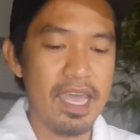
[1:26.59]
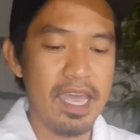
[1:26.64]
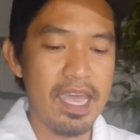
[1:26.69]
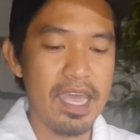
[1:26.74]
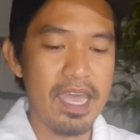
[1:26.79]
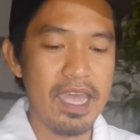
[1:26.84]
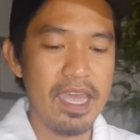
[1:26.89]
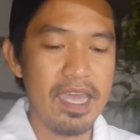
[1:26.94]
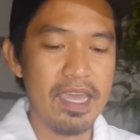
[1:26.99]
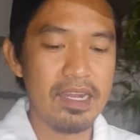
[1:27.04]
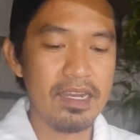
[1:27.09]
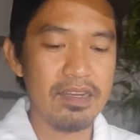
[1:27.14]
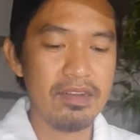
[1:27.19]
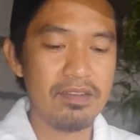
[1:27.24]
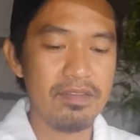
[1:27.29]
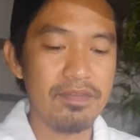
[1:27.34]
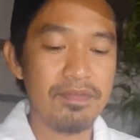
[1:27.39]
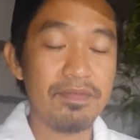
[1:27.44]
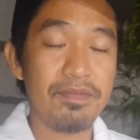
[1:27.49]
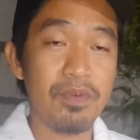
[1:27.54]
And
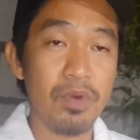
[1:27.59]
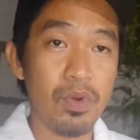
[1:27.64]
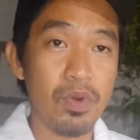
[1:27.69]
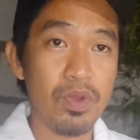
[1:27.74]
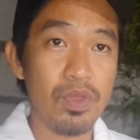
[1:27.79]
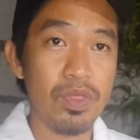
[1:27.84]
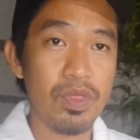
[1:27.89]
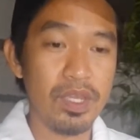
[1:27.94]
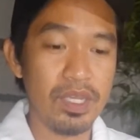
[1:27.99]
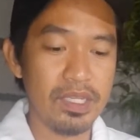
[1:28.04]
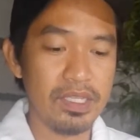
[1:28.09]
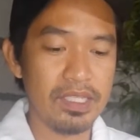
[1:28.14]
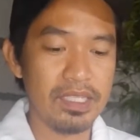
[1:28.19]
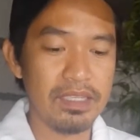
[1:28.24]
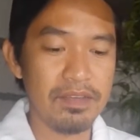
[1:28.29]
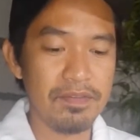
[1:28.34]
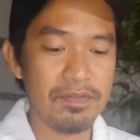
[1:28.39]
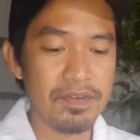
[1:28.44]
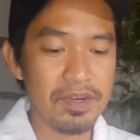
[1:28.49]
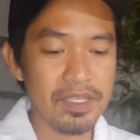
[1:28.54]
fourth is the
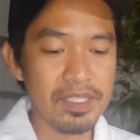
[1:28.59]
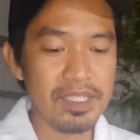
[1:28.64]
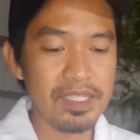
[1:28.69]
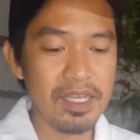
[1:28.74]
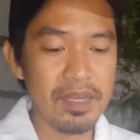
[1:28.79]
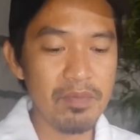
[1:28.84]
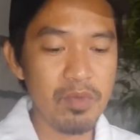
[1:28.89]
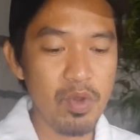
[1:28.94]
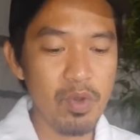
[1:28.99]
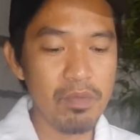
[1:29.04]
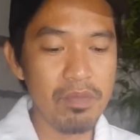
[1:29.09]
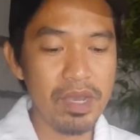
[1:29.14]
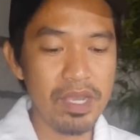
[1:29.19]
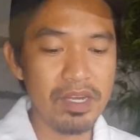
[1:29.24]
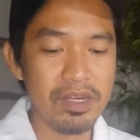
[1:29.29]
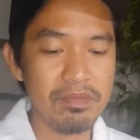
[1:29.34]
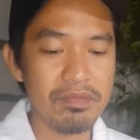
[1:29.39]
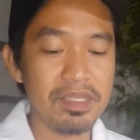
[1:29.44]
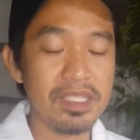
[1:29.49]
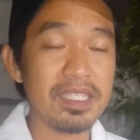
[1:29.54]
first time
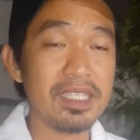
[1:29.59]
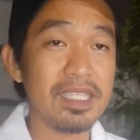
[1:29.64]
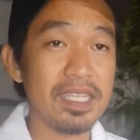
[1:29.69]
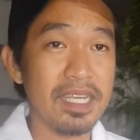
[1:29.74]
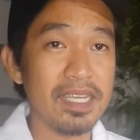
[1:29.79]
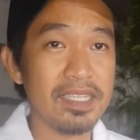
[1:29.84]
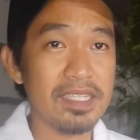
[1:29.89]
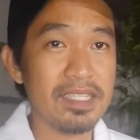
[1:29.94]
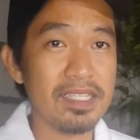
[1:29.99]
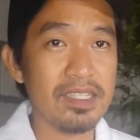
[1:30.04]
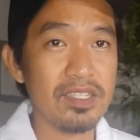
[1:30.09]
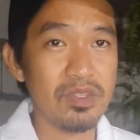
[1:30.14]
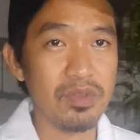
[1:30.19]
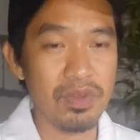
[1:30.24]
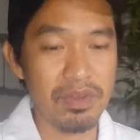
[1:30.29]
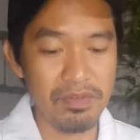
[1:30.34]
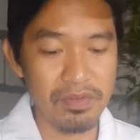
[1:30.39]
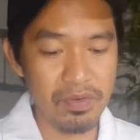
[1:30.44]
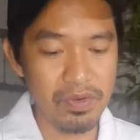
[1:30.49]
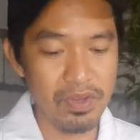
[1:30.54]
homebuyer mistakes to
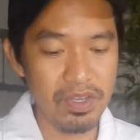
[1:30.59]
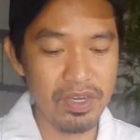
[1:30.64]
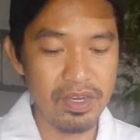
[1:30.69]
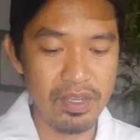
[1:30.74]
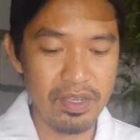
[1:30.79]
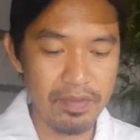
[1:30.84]
avoid.